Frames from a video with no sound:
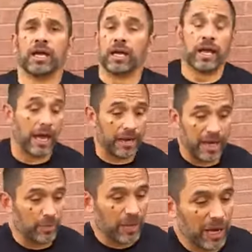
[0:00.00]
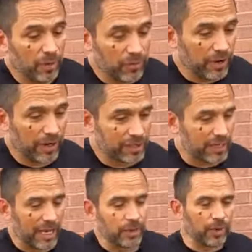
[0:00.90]
carry positions. And, and, and what I would re
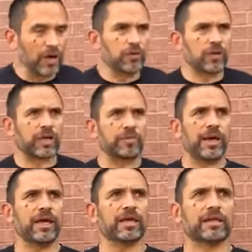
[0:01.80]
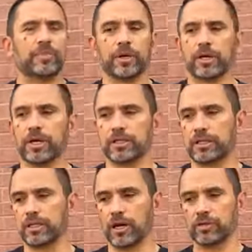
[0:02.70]
exactly what I would recommend,
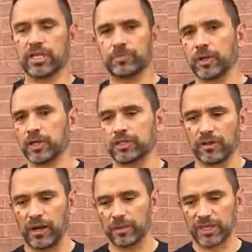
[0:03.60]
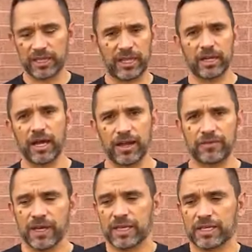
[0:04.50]
because you know, just because you're able to get that
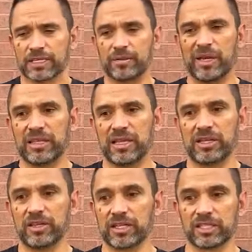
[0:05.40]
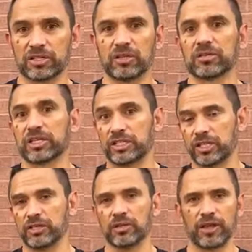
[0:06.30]
knife doesn't mean that you can still
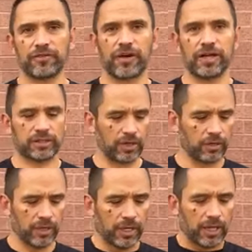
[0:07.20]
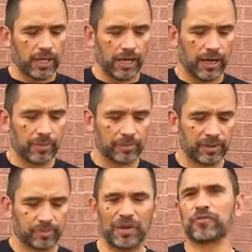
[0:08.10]
continue that fight. So
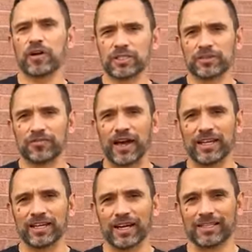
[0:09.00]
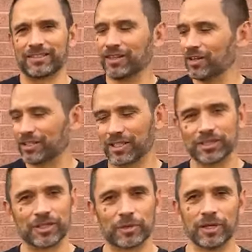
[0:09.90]
um, be versed in fighting, guys.
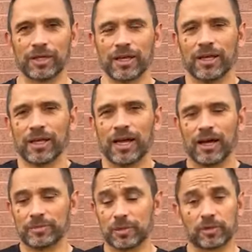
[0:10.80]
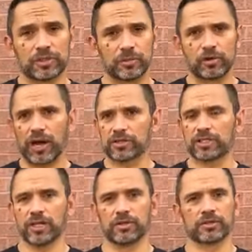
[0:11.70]
Learn learn some good um, some some
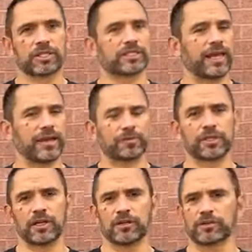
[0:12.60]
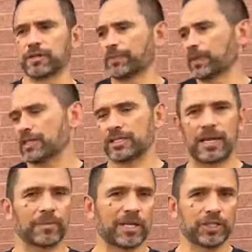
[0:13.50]
ground skills, stand up skills,
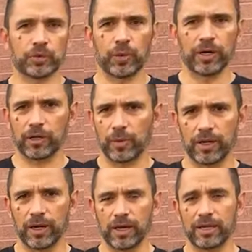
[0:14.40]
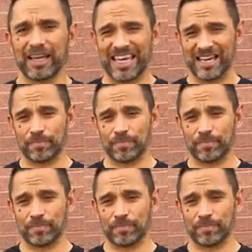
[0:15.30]
stand up clinch work, and whatnot.